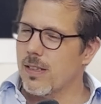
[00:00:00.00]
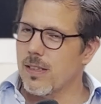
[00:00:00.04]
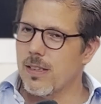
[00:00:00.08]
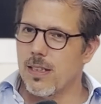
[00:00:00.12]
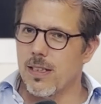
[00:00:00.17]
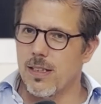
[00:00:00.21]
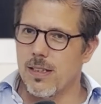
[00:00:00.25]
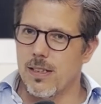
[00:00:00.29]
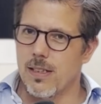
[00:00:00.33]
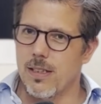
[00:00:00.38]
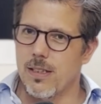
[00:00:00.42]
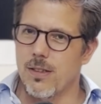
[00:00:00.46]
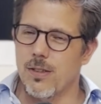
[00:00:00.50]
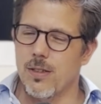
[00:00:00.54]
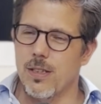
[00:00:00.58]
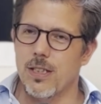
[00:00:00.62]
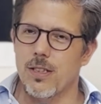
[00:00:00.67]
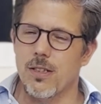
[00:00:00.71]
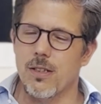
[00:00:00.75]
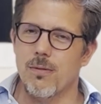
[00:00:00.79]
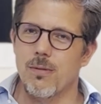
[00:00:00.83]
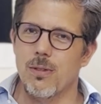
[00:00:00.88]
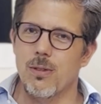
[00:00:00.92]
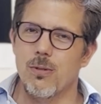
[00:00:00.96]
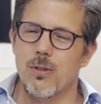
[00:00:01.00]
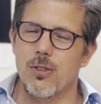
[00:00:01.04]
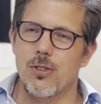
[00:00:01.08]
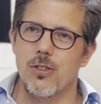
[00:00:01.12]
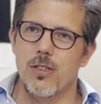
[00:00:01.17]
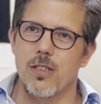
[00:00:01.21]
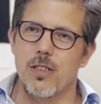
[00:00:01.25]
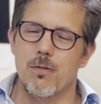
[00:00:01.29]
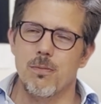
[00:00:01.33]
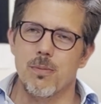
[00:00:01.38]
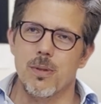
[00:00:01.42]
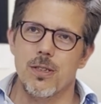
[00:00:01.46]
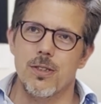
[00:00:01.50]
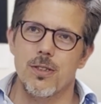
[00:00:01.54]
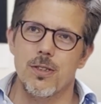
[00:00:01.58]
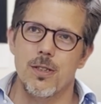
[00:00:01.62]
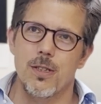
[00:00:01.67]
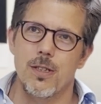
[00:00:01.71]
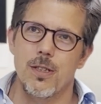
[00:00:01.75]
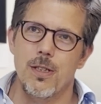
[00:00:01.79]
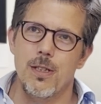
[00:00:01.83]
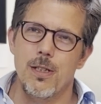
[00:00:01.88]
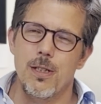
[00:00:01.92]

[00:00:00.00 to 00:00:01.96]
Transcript: And these are real achievements.